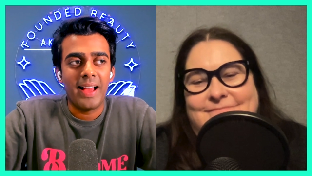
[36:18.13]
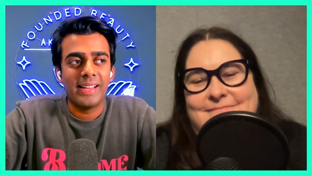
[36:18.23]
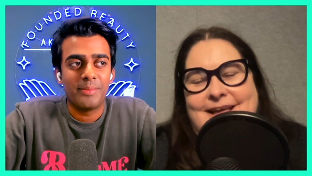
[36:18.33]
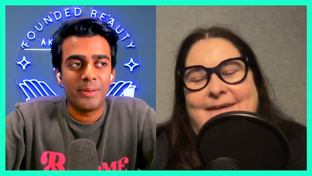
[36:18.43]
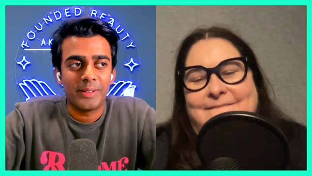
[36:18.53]

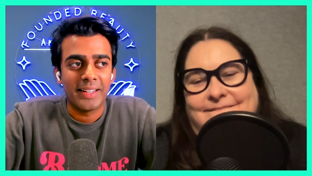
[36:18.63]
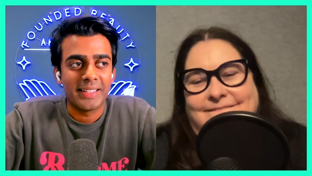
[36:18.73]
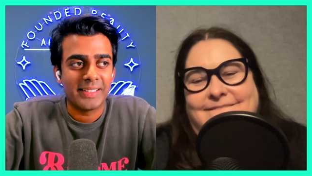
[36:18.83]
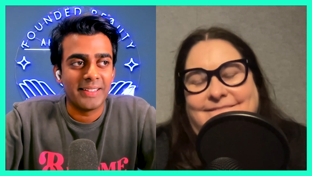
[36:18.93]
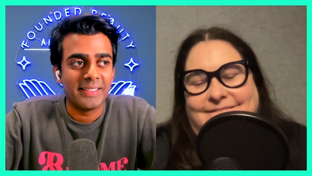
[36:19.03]
Speaker 1: as a yeah.
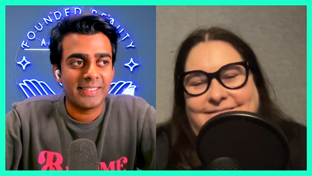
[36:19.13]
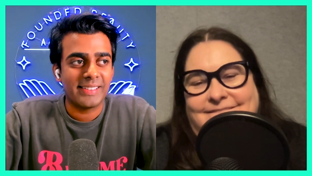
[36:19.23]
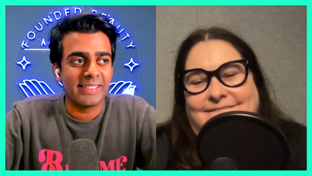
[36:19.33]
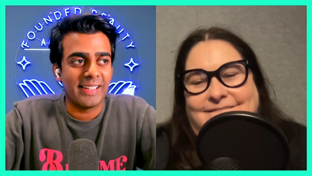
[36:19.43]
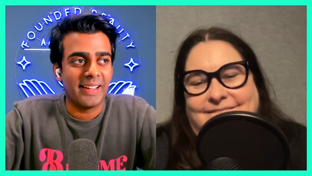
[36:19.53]
podcast host
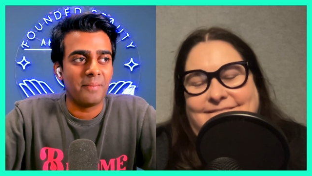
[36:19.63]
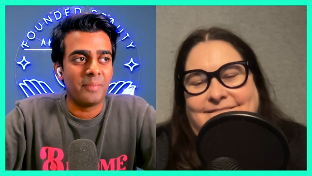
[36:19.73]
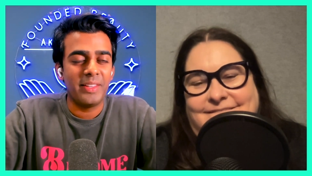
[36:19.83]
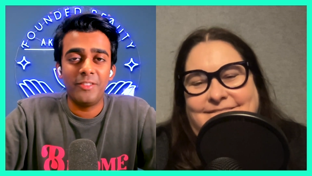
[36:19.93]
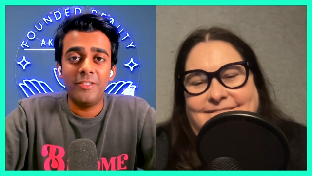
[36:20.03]
because
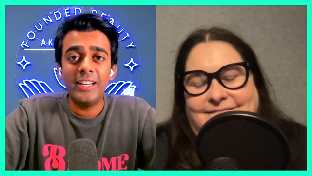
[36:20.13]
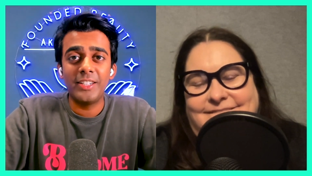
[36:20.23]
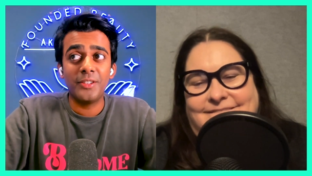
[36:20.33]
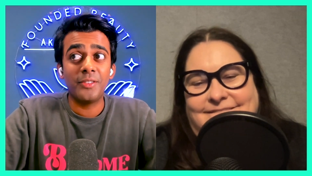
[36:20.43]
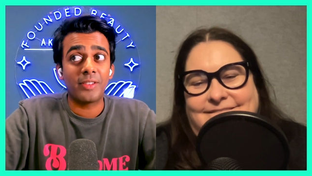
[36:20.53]
um, you really
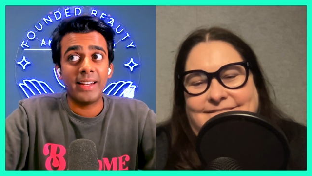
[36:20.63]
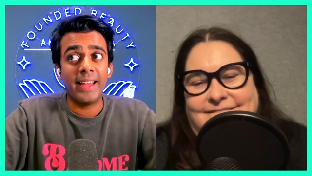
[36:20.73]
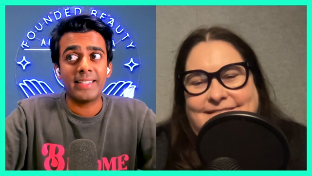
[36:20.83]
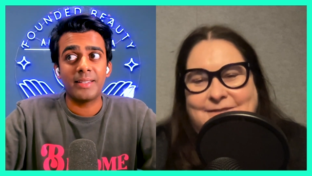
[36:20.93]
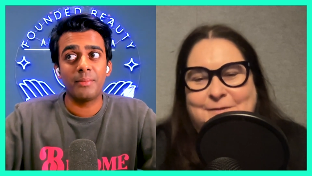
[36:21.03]
do
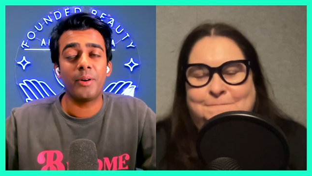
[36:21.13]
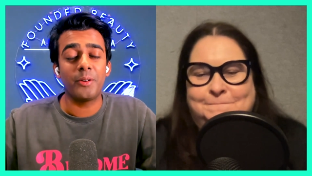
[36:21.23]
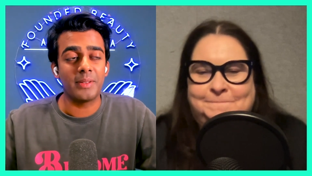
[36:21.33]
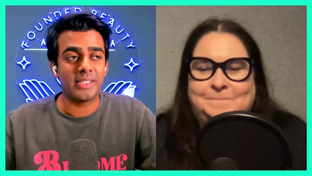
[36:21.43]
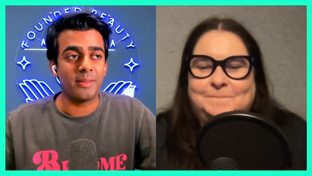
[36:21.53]
connect and
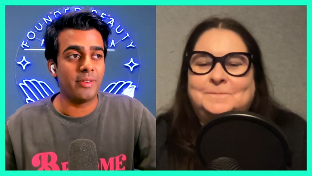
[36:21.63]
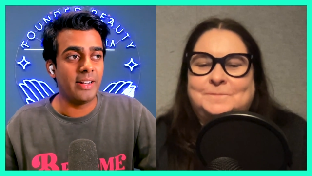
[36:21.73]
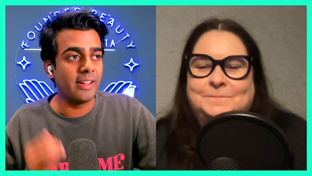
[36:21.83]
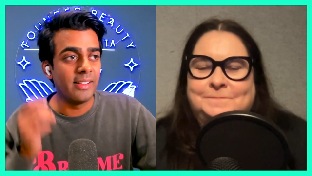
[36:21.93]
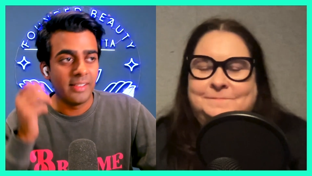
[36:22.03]
bond with someone
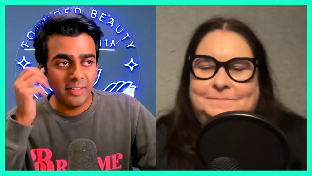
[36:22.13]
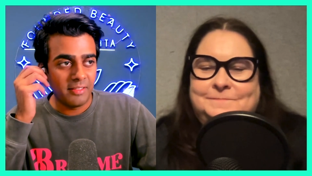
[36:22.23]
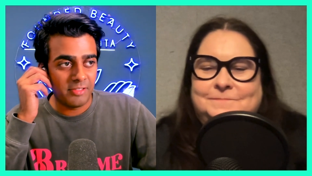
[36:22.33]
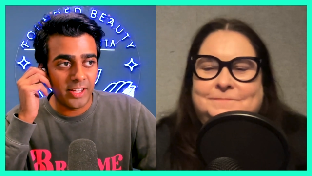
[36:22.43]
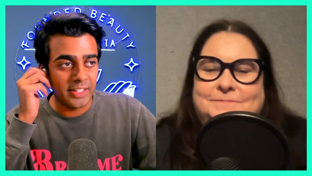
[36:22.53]
in a
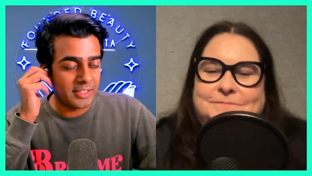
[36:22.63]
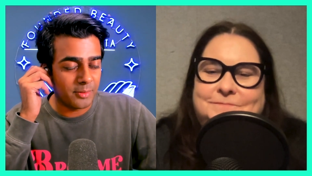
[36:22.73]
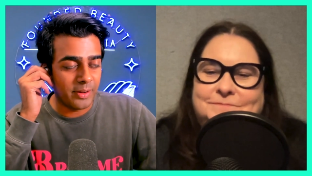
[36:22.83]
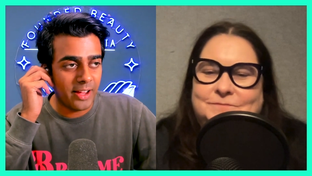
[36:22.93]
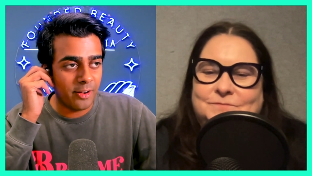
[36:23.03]
thirty to
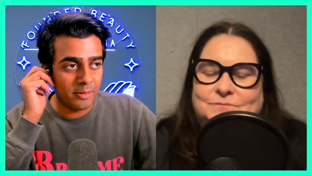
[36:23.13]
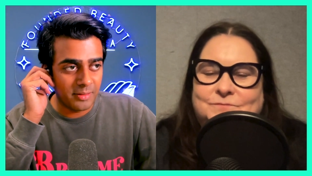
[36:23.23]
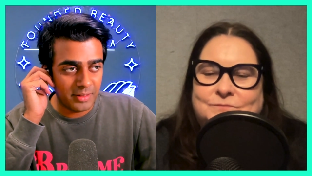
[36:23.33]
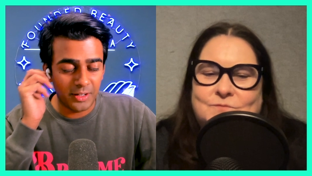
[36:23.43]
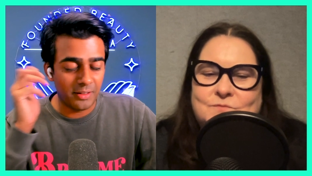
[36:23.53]
one hour,
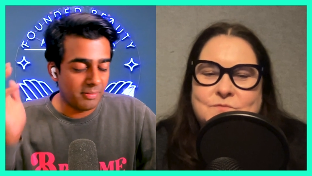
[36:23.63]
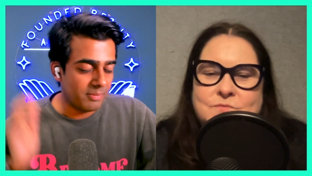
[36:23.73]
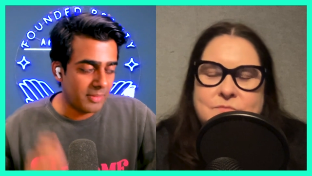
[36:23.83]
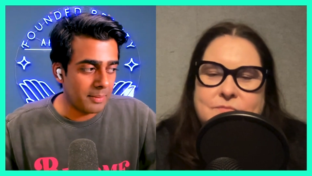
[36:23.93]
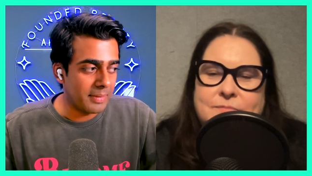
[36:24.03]
you know,
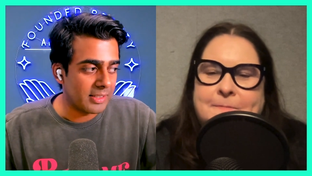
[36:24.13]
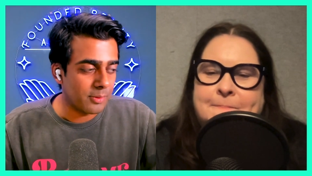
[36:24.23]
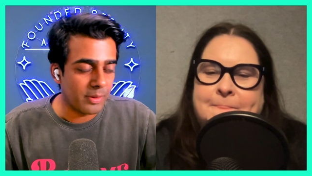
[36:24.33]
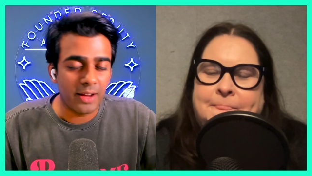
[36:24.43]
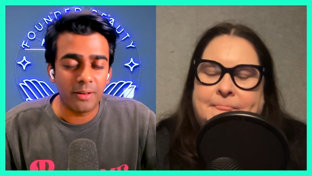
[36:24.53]
thirty minutes
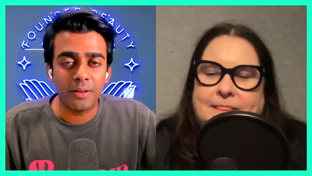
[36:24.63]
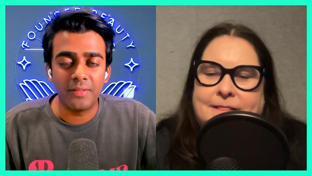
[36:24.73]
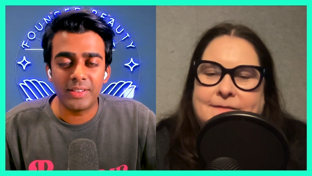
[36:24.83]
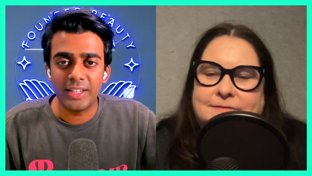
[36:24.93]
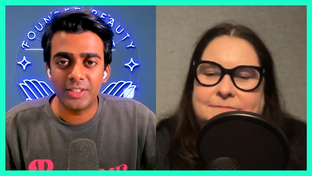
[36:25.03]
one hour
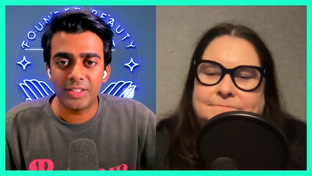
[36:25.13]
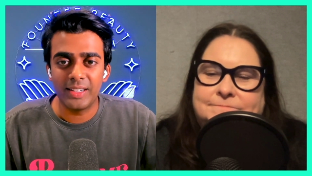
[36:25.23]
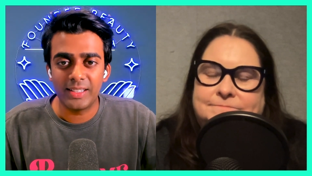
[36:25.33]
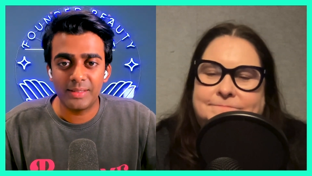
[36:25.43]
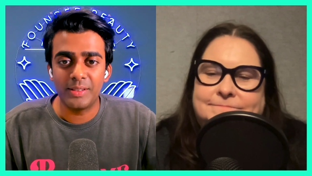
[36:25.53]
conversation.
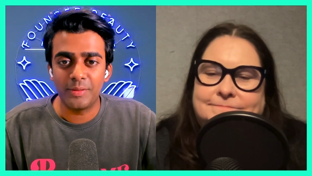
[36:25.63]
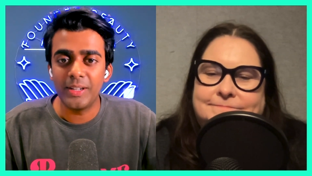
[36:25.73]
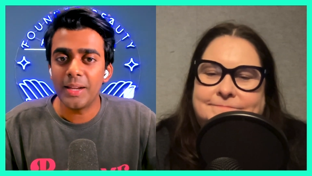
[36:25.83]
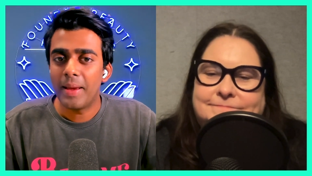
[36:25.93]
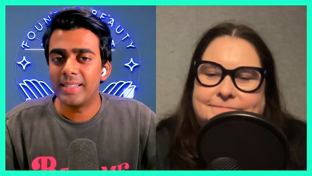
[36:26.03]
It's it's
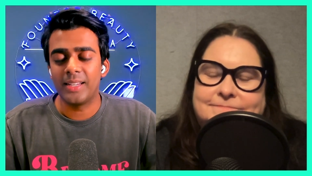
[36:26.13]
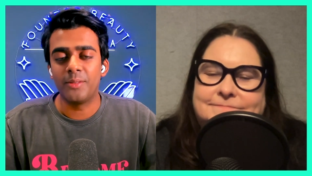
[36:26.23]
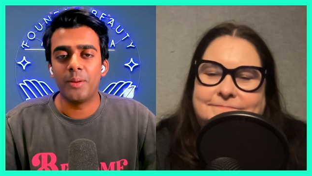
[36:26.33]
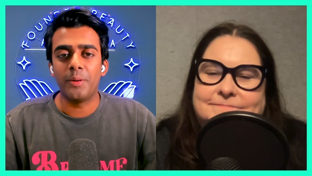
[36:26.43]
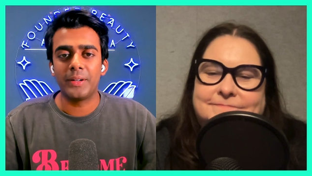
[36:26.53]
really amazing
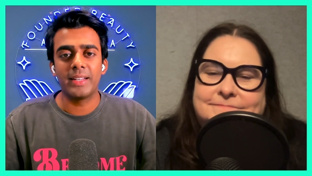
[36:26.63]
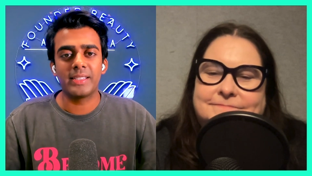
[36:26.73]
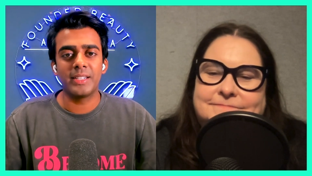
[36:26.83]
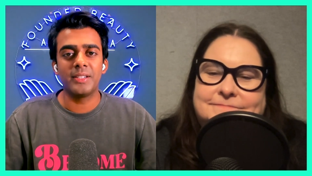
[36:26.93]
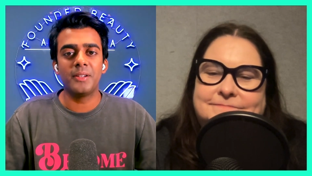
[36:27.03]
what
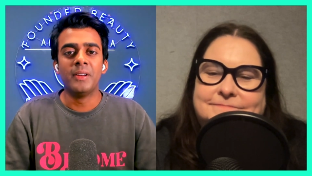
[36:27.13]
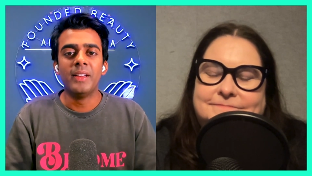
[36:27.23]
podcasts can do.